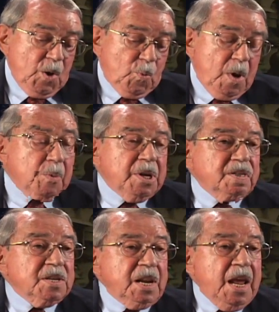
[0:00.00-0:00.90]
We were
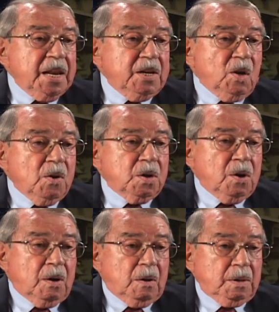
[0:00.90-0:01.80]
designated on
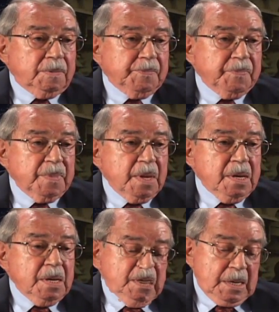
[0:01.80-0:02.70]
call
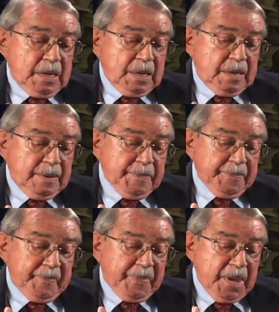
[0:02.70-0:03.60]

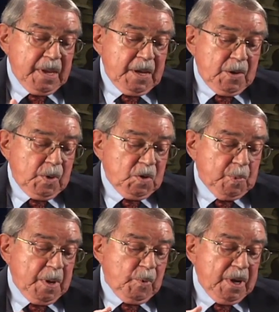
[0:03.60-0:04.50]
um, which
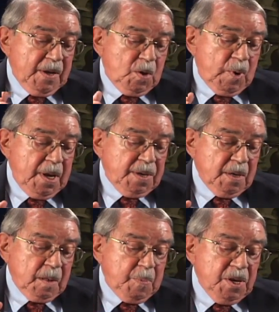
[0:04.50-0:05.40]
meant we had to wait
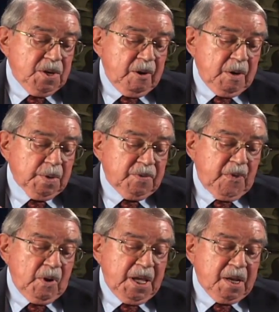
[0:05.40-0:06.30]
until the beach area was
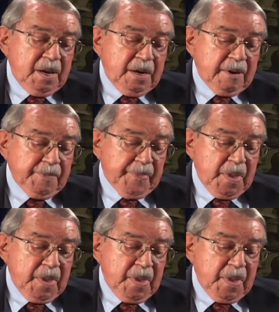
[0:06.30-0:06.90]
fairly clear.